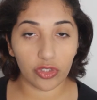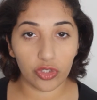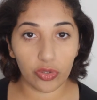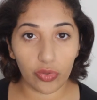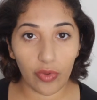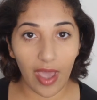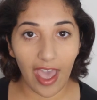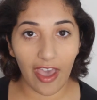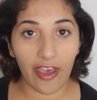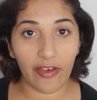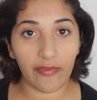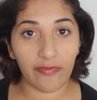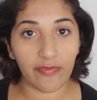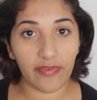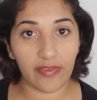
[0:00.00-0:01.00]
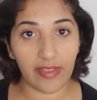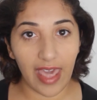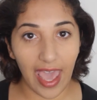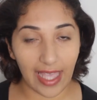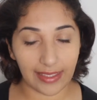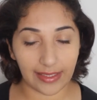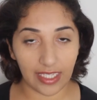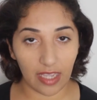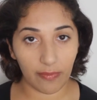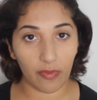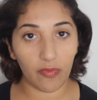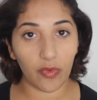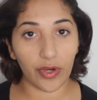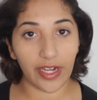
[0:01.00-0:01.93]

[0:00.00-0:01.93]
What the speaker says: to have that type of